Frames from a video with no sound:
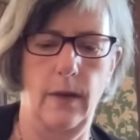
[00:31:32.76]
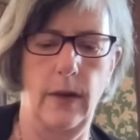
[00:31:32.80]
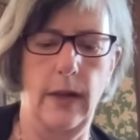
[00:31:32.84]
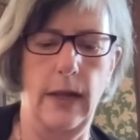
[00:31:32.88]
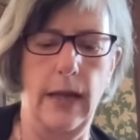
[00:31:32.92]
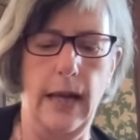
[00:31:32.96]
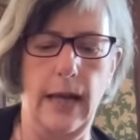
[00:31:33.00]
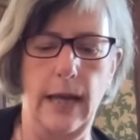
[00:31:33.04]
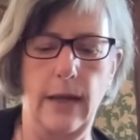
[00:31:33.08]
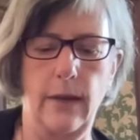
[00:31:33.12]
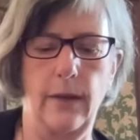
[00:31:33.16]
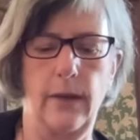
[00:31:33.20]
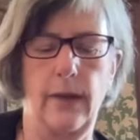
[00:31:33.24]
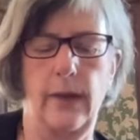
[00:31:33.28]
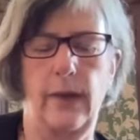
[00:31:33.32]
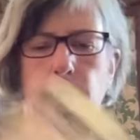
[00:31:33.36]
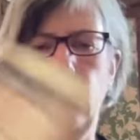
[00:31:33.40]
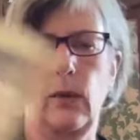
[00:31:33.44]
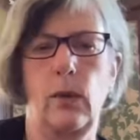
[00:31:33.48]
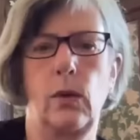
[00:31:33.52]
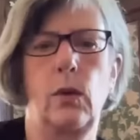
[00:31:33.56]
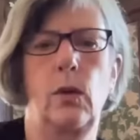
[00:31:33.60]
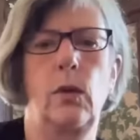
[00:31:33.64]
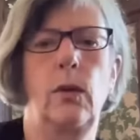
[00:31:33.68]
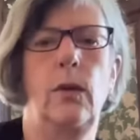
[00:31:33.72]
The Eight of
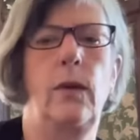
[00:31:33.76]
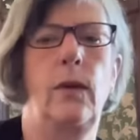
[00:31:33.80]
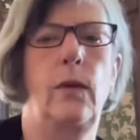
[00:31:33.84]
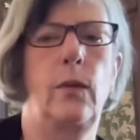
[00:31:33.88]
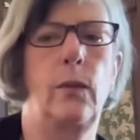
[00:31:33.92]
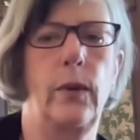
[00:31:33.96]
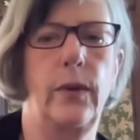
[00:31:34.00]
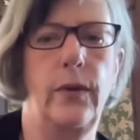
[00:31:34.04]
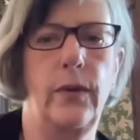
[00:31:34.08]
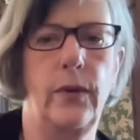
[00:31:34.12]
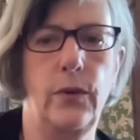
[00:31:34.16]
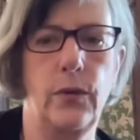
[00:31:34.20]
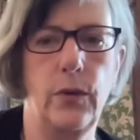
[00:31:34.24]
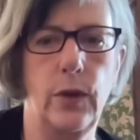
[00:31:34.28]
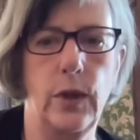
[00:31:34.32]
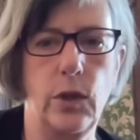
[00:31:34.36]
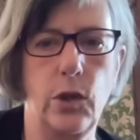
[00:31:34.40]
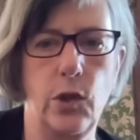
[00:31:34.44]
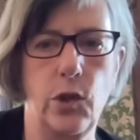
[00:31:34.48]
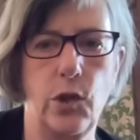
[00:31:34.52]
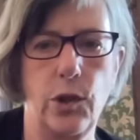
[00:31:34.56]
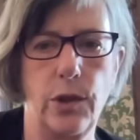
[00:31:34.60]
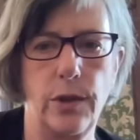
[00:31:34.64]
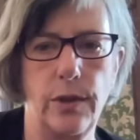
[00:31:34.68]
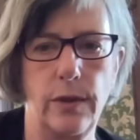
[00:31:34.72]
Swords,
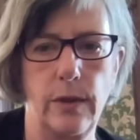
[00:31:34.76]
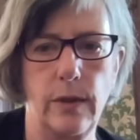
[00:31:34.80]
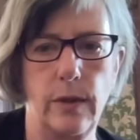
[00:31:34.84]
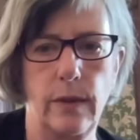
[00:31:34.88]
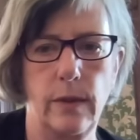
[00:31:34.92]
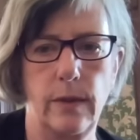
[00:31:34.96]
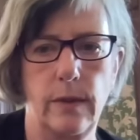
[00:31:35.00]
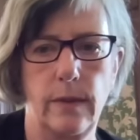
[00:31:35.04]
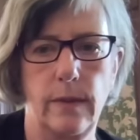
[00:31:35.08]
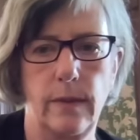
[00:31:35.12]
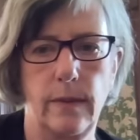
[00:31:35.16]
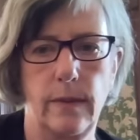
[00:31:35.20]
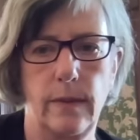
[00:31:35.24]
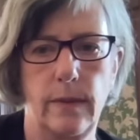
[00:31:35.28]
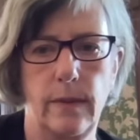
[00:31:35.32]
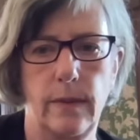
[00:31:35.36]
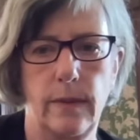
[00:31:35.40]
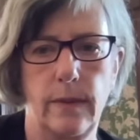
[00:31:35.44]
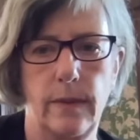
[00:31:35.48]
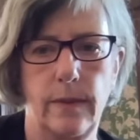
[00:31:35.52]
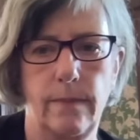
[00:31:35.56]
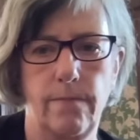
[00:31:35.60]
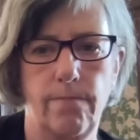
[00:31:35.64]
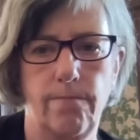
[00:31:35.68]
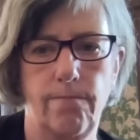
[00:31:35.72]
restriction
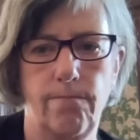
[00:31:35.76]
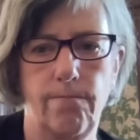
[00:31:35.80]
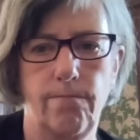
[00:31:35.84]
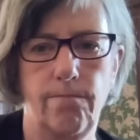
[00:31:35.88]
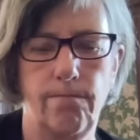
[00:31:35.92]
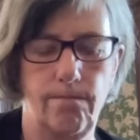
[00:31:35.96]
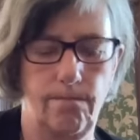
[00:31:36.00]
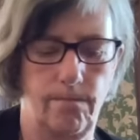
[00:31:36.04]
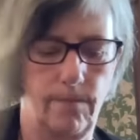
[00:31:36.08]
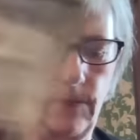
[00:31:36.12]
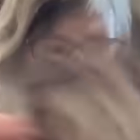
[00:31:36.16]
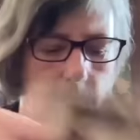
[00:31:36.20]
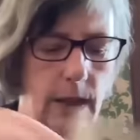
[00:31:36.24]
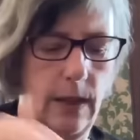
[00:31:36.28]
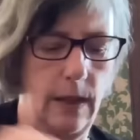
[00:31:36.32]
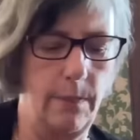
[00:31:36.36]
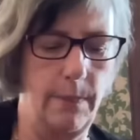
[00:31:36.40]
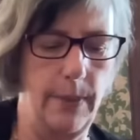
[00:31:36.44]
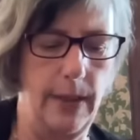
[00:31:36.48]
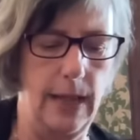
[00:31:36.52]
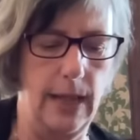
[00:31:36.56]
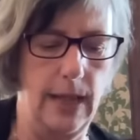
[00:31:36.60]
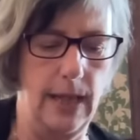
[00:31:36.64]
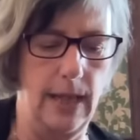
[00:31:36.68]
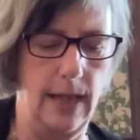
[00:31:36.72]
in the
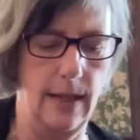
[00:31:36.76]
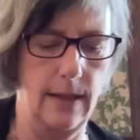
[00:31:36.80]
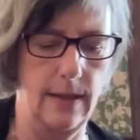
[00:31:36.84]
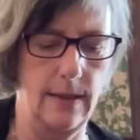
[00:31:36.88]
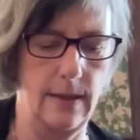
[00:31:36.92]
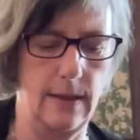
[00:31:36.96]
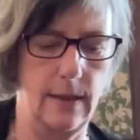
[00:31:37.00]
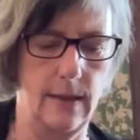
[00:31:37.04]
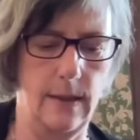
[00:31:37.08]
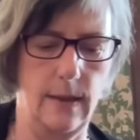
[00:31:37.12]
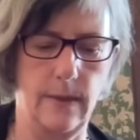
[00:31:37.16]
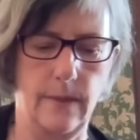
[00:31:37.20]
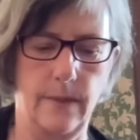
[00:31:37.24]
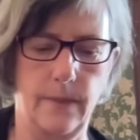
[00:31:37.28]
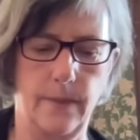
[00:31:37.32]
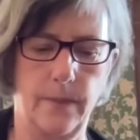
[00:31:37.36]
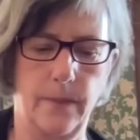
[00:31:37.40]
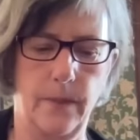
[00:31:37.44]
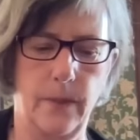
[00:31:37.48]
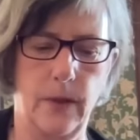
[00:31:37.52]
past.